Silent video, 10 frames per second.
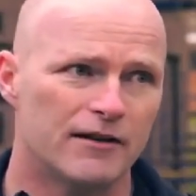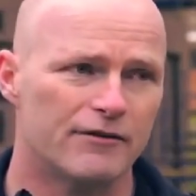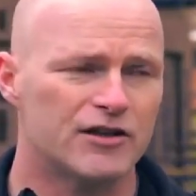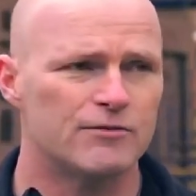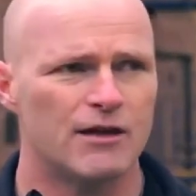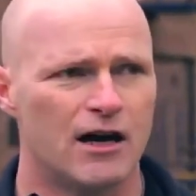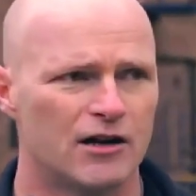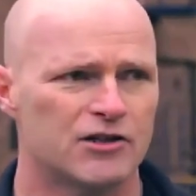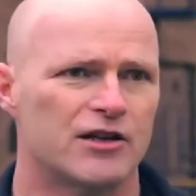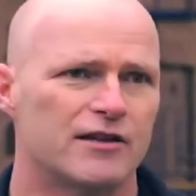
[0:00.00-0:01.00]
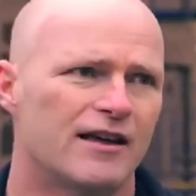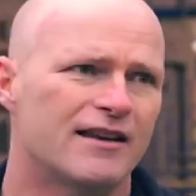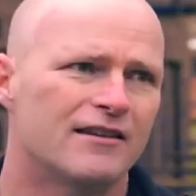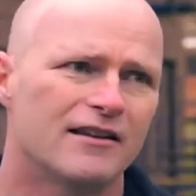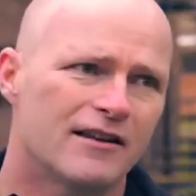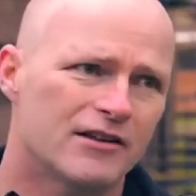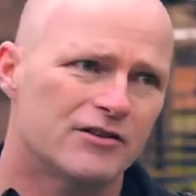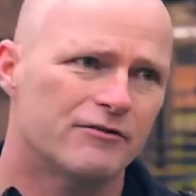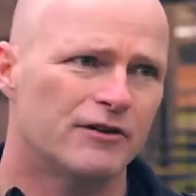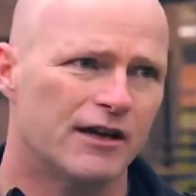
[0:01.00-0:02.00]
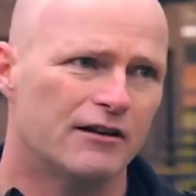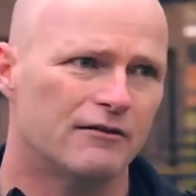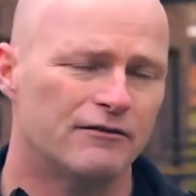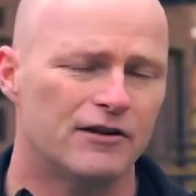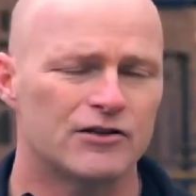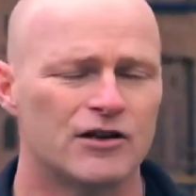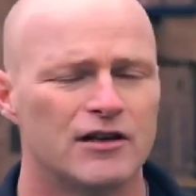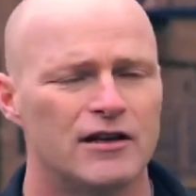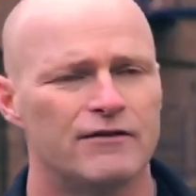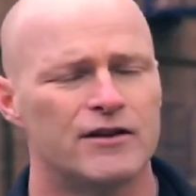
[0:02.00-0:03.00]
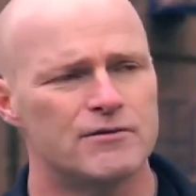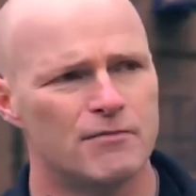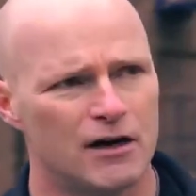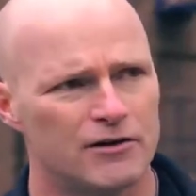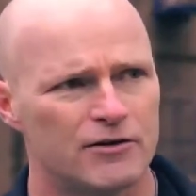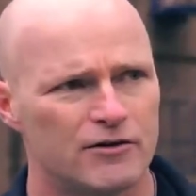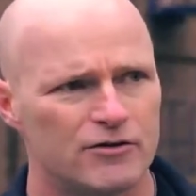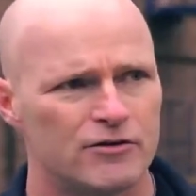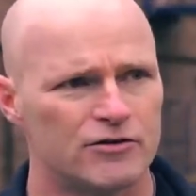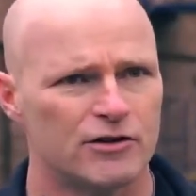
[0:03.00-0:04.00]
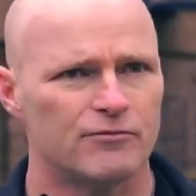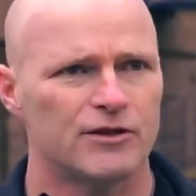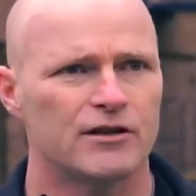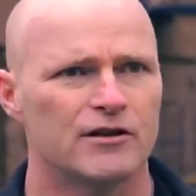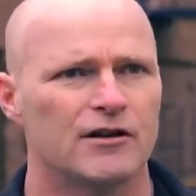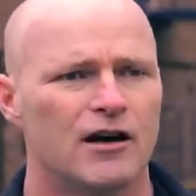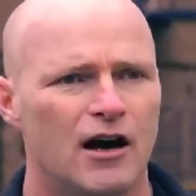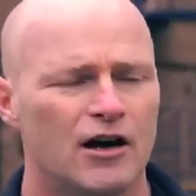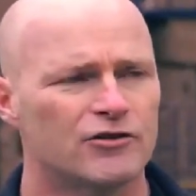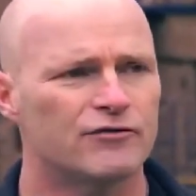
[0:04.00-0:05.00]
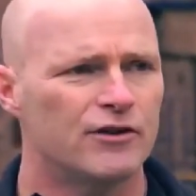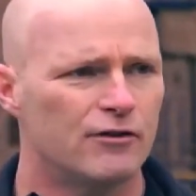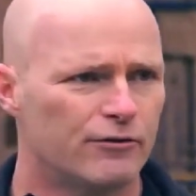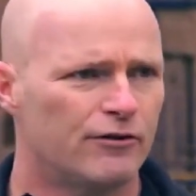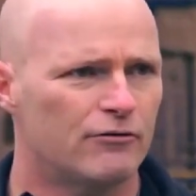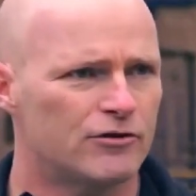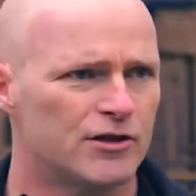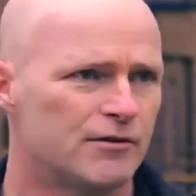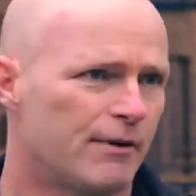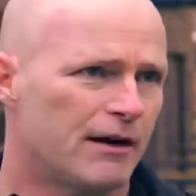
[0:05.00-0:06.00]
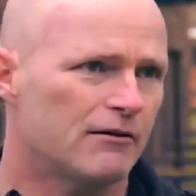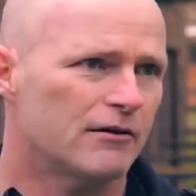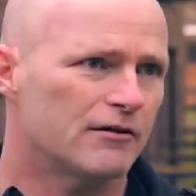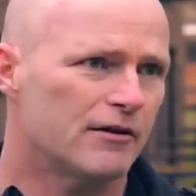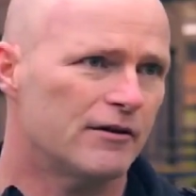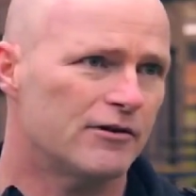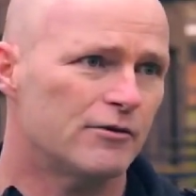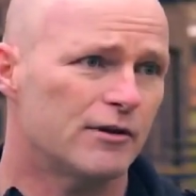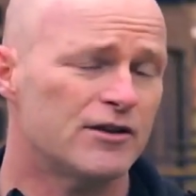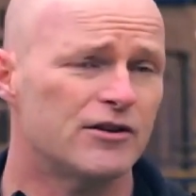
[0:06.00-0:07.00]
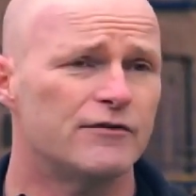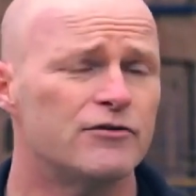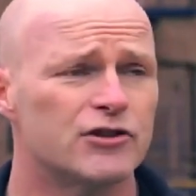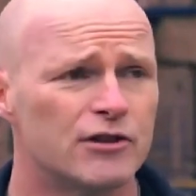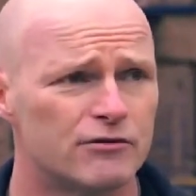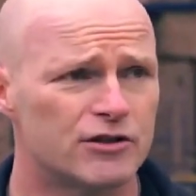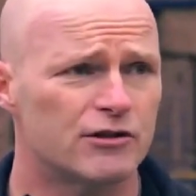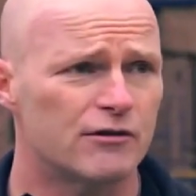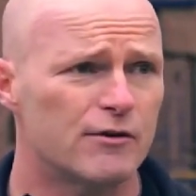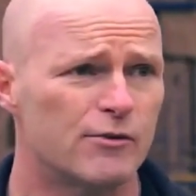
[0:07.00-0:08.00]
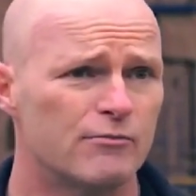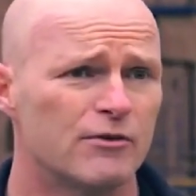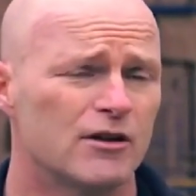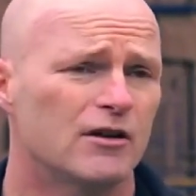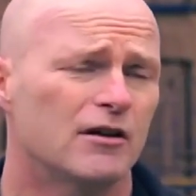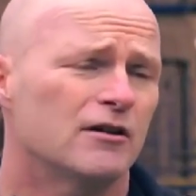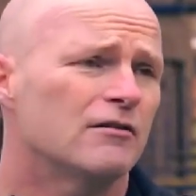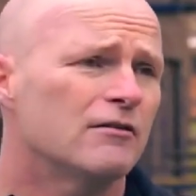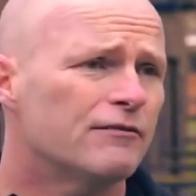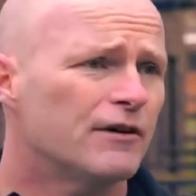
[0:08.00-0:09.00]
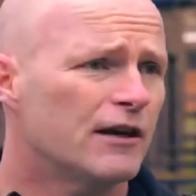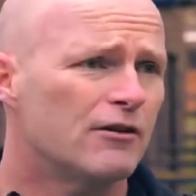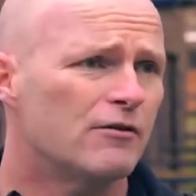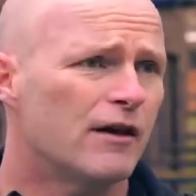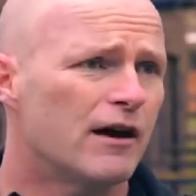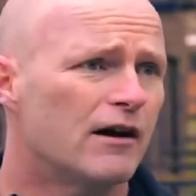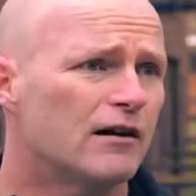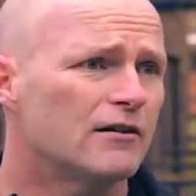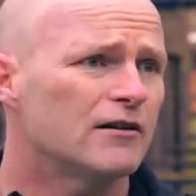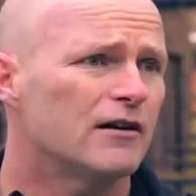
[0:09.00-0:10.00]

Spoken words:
If they're simply asking, then that's a different kettle of fish. If they're demanding that you do something, ask for the authority and the power that they're doing it. And if you still disagree with them, find out who they are.